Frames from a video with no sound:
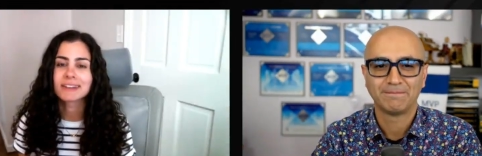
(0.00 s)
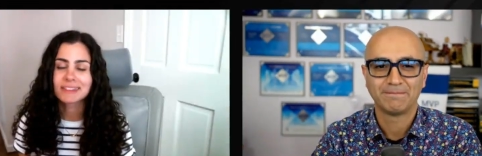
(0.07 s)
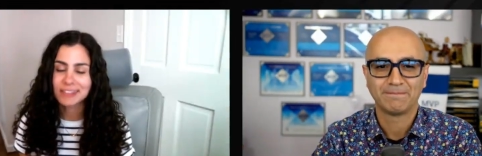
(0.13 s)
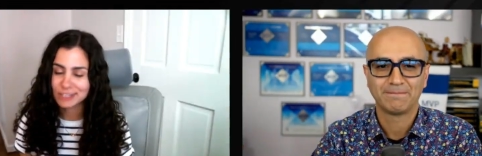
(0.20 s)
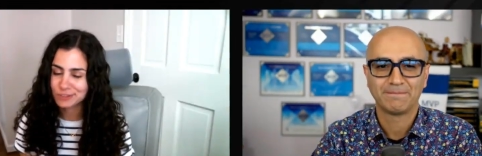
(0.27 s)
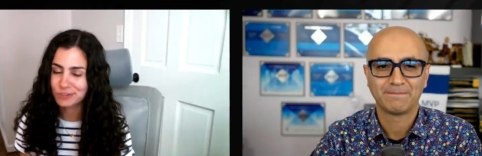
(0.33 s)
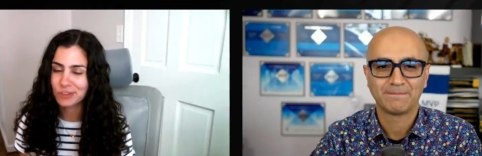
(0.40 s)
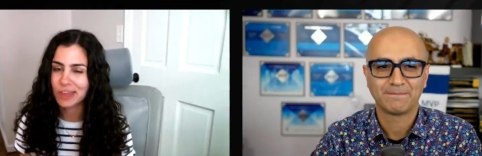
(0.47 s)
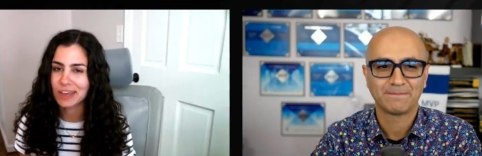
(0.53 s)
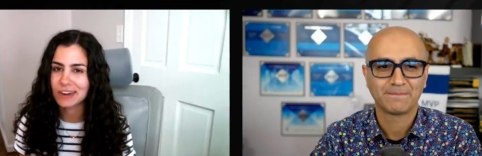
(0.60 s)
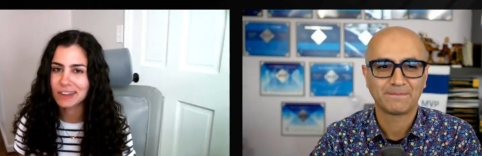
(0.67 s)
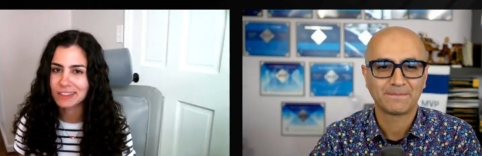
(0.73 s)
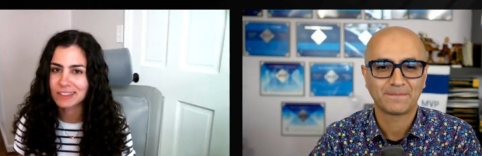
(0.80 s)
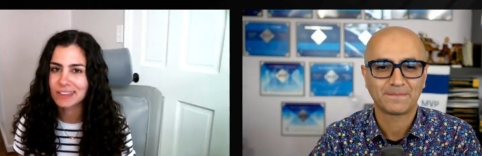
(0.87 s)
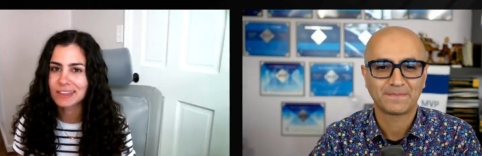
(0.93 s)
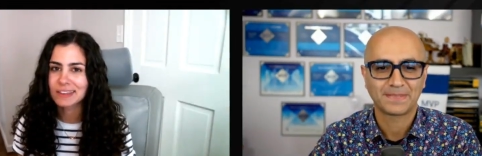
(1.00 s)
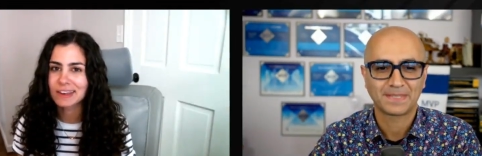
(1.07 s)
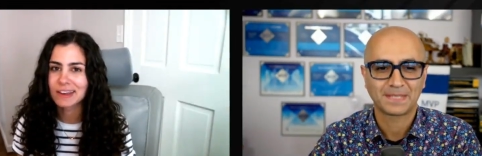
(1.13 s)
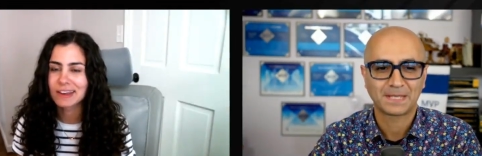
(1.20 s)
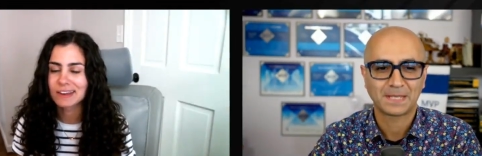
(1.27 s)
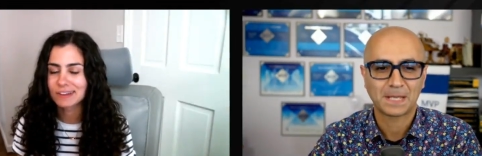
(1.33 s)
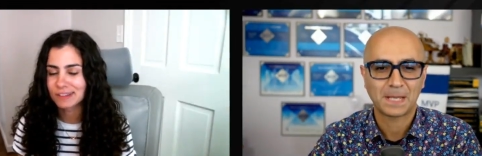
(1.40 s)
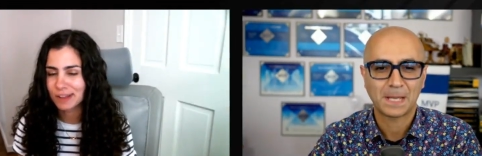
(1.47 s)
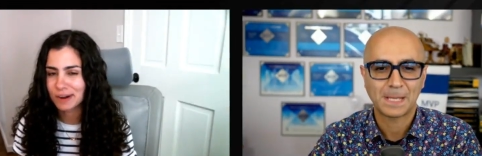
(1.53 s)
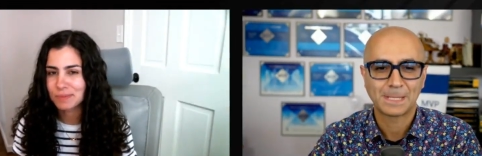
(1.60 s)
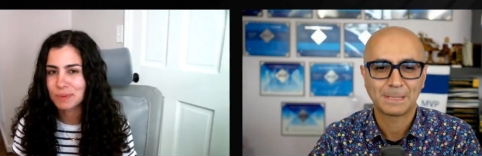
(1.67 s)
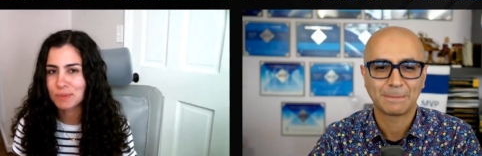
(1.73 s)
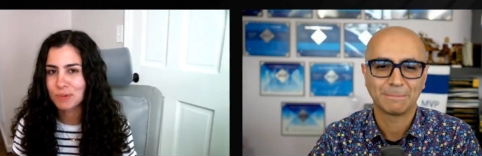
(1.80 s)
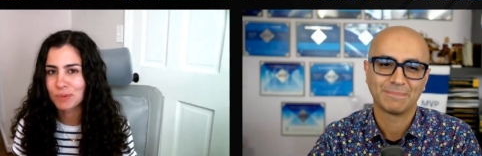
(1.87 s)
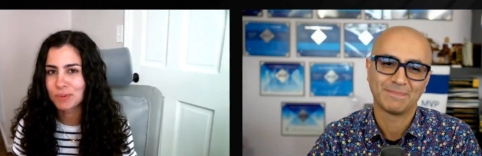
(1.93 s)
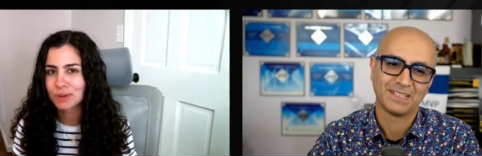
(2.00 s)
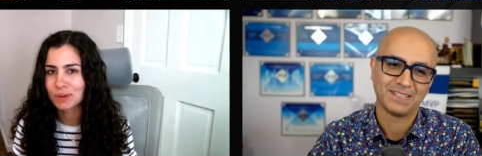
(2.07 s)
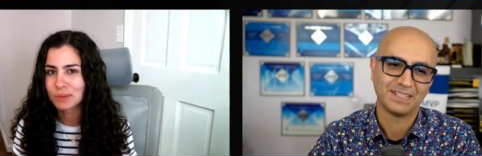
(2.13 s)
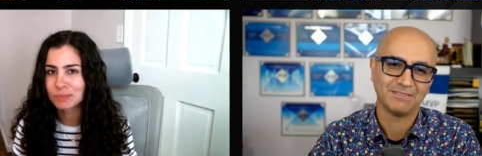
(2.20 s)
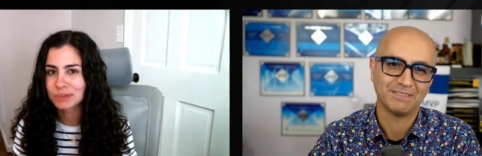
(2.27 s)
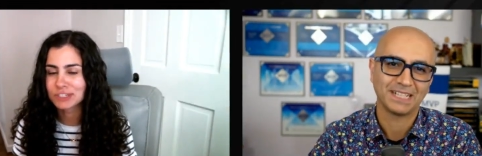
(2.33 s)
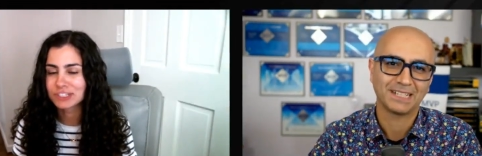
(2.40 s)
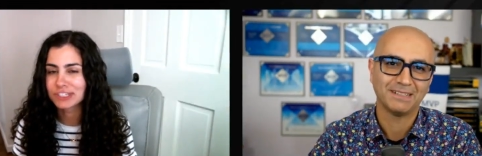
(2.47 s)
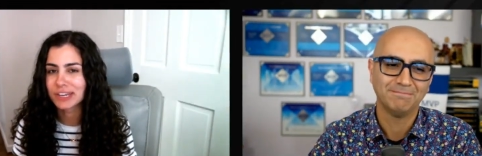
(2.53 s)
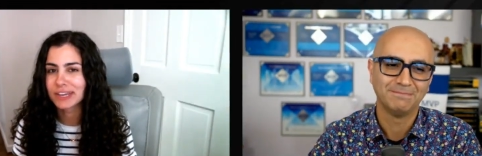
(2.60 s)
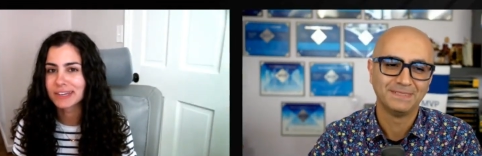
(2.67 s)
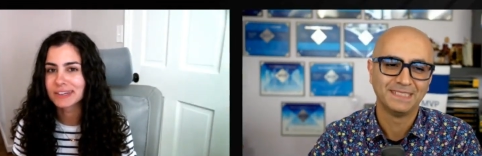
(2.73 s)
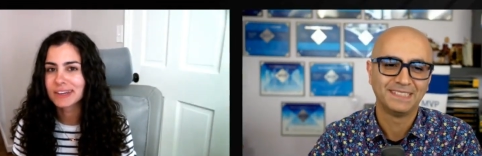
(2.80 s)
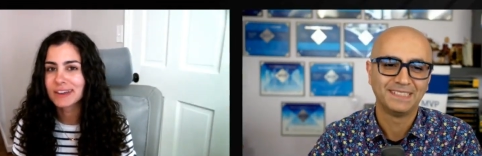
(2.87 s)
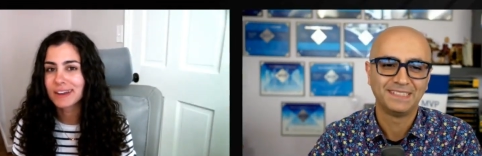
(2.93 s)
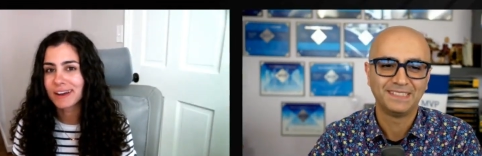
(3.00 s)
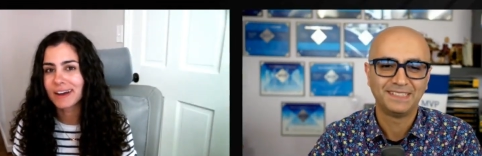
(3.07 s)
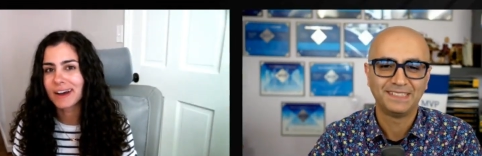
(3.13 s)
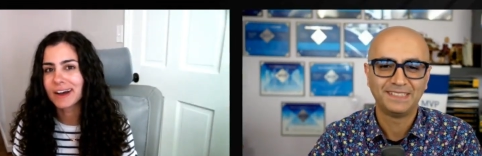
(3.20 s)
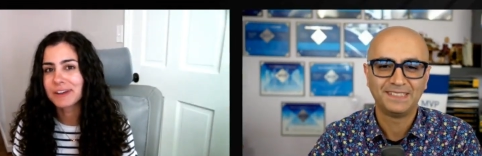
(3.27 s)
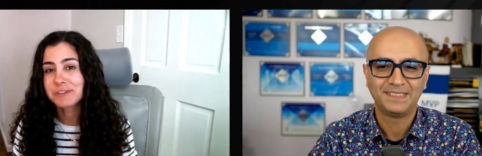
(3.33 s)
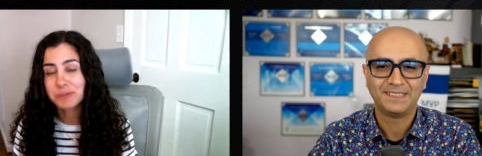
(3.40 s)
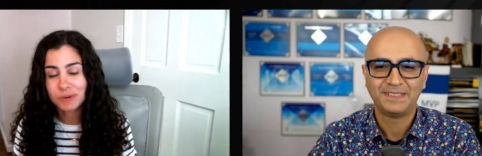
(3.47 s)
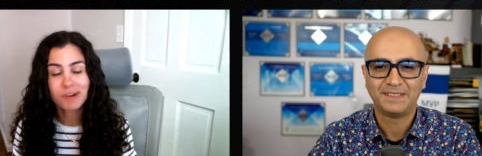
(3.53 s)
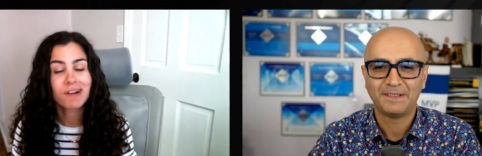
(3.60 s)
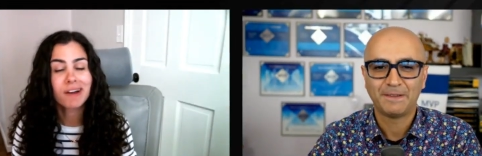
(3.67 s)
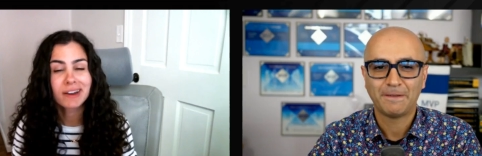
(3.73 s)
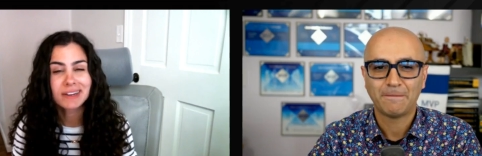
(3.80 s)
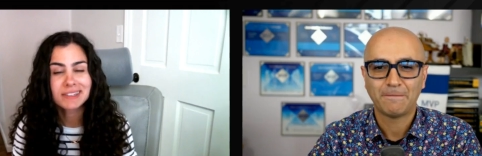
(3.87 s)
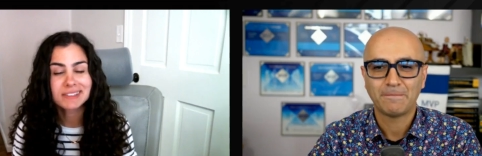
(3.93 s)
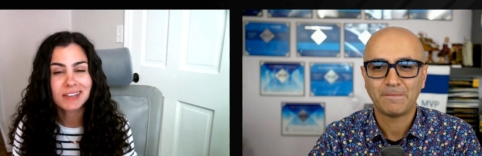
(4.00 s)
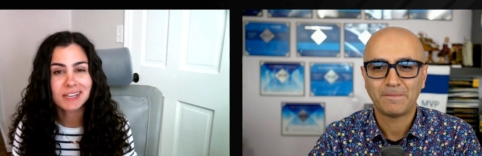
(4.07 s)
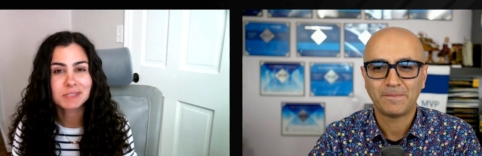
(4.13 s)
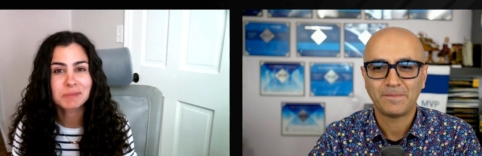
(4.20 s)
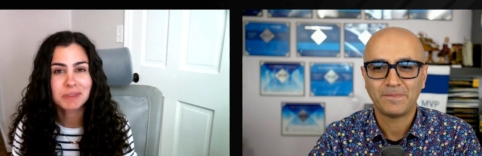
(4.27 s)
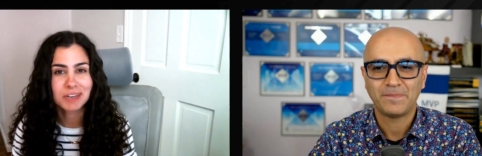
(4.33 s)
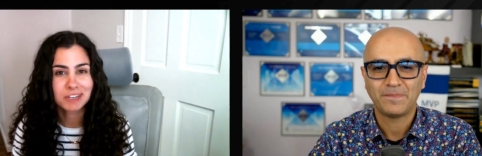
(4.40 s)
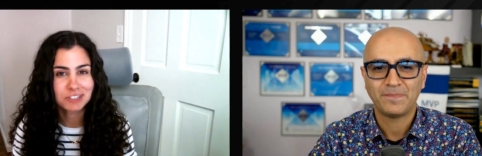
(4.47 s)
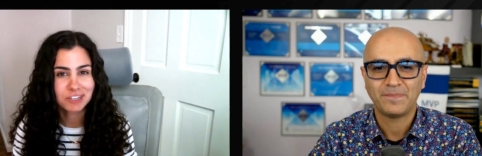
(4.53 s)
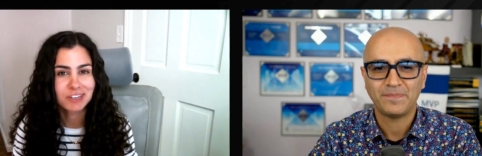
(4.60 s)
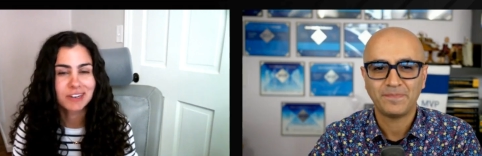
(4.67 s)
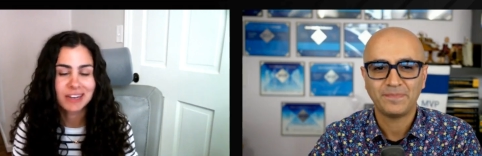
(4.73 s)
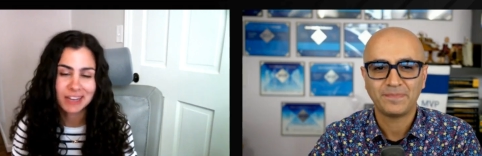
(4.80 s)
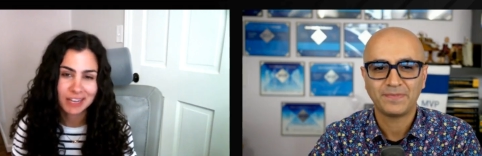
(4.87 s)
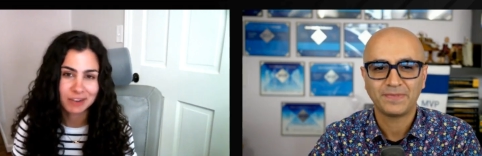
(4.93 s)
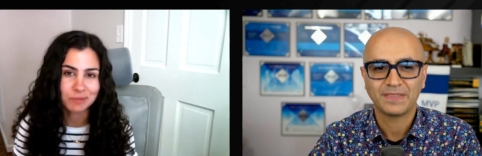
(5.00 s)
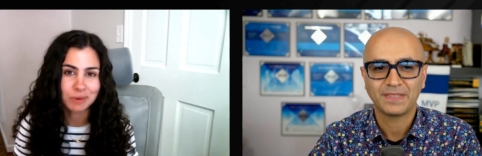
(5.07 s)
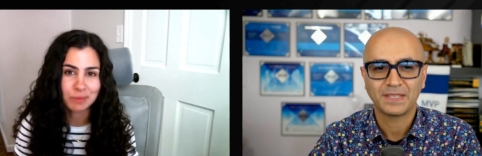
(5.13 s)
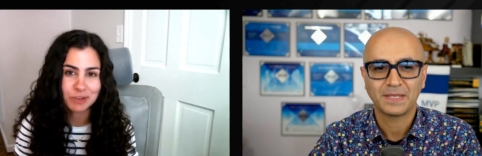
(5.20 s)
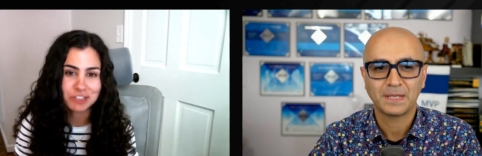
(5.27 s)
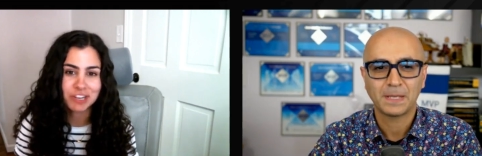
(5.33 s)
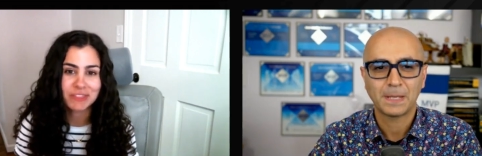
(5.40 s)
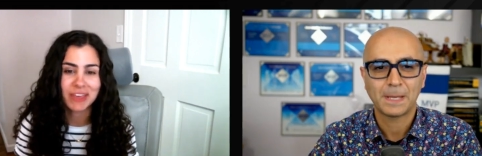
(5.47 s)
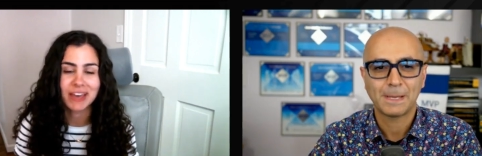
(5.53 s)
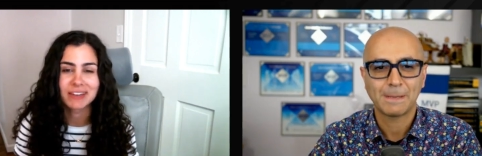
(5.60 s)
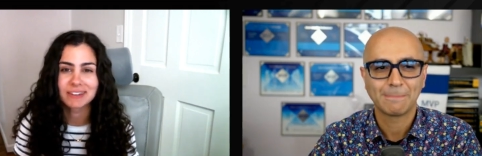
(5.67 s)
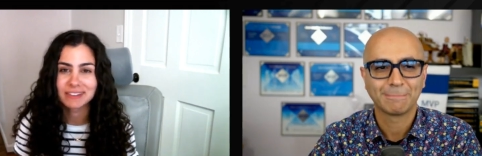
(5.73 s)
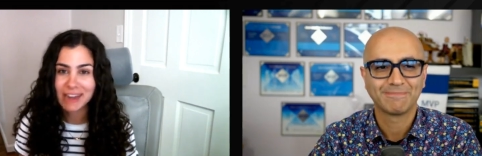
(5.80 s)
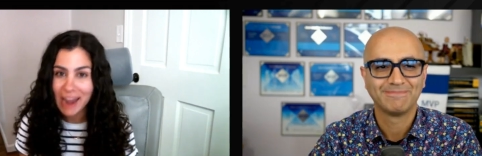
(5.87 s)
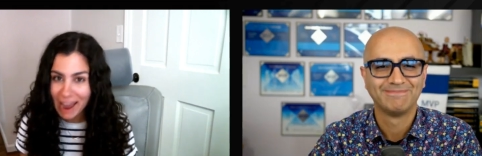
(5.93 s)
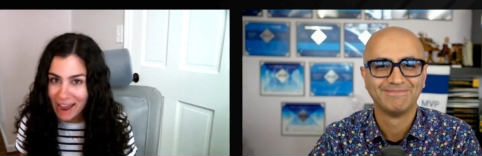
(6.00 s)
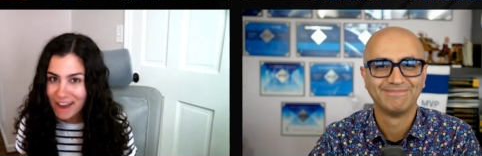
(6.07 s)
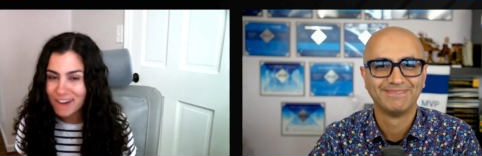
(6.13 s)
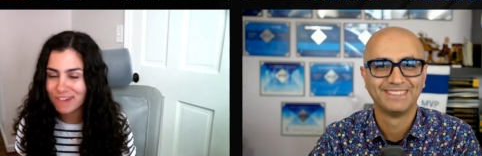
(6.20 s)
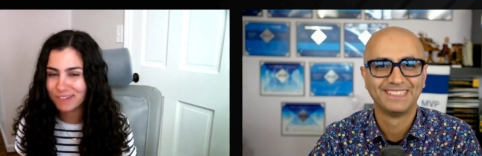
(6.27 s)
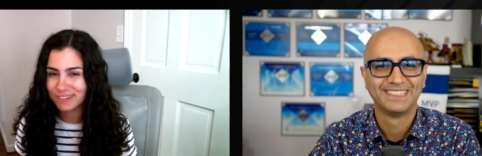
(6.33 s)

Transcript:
Speaker 1: Thanks for that. I think uh, a lot of people will appreciate uh, your honest explanation, and we appreciate that. Now,